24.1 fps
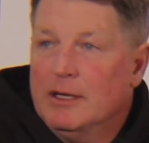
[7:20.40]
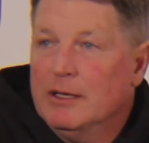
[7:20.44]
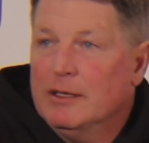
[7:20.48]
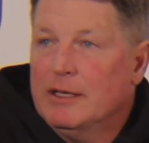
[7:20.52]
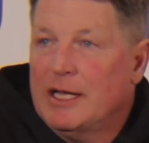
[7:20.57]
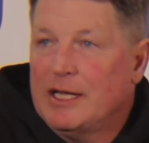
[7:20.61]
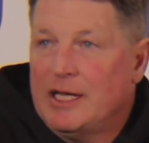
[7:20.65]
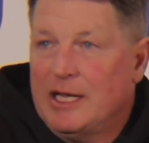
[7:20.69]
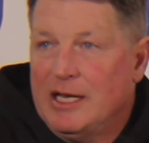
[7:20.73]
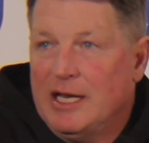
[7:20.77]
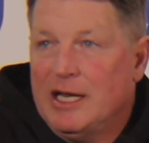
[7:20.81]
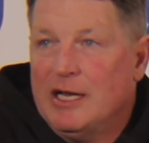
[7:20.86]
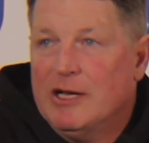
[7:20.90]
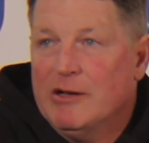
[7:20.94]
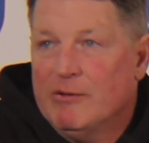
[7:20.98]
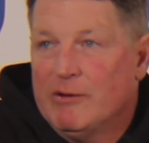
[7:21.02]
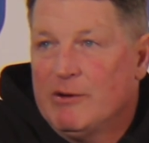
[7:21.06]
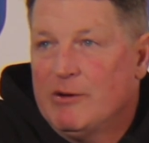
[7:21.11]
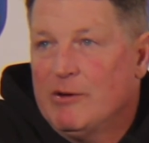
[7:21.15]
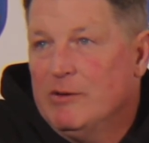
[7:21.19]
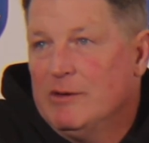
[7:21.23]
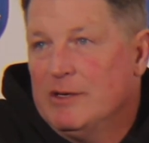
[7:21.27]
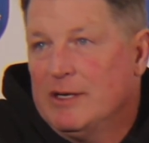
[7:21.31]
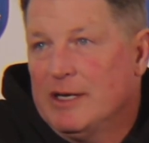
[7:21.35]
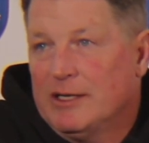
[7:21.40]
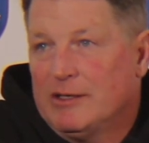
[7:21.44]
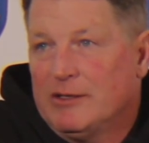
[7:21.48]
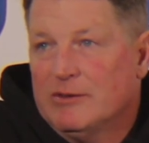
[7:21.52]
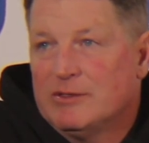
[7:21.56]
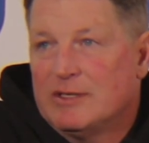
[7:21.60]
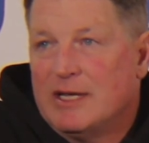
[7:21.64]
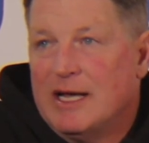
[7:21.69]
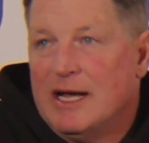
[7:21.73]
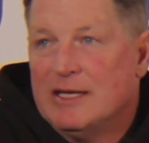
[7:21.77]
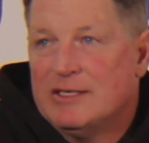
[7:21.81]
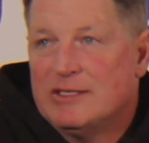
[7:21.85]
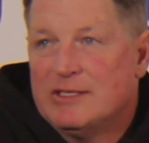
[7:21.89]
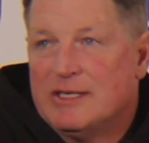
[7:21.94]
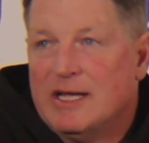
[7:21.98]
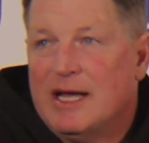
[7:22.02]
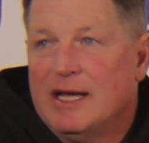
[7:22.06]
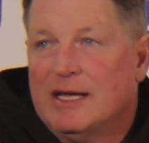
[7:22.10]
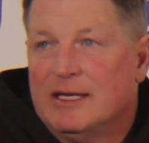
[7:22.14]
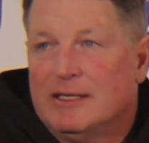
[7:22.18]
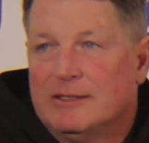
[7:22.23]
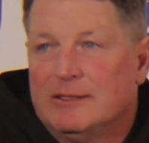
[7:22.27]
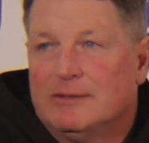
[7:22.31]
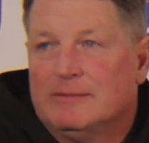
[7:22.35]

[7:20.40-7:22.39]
like you need to recruit to get those guys signed.